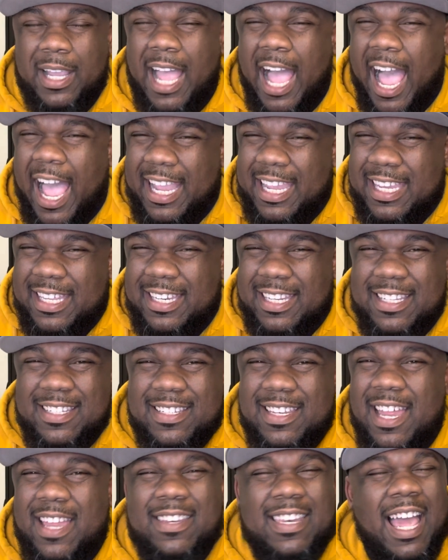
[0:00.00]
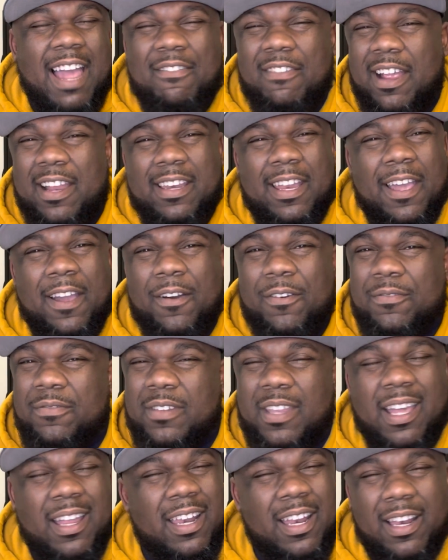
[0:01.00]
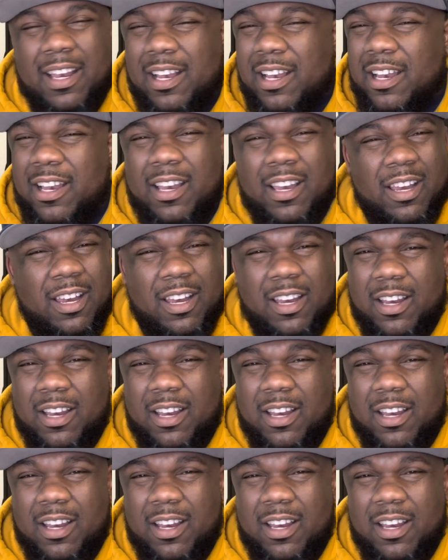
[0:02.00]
cockiness, not right now. No.